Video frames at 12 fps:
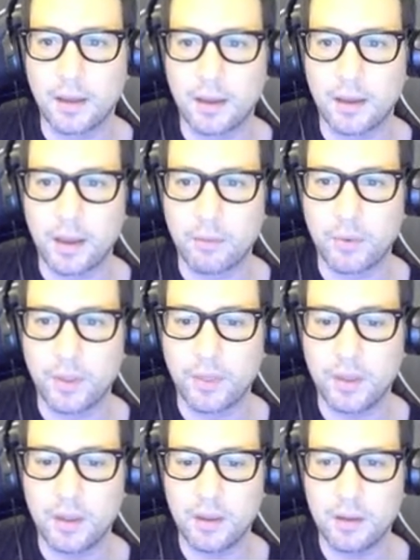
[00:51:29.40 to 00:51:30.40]

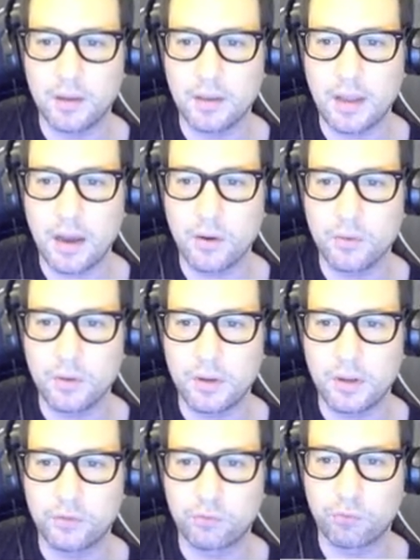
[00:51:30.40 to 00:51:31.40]
everything now
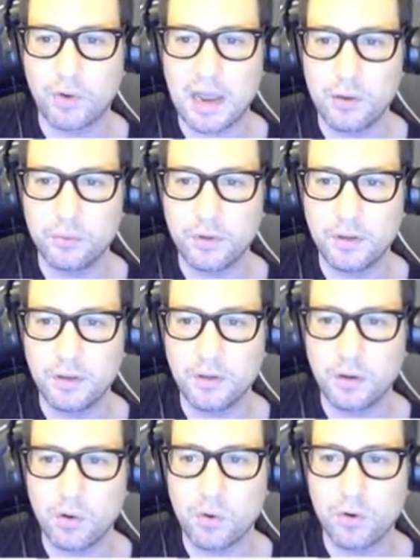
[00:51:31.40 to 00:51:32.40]
is rounded in the
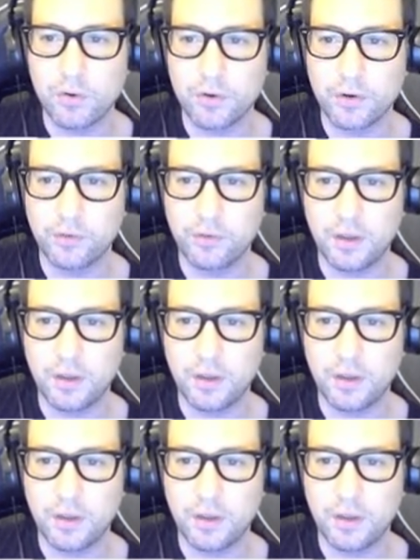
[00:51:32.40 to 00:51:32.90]
corners,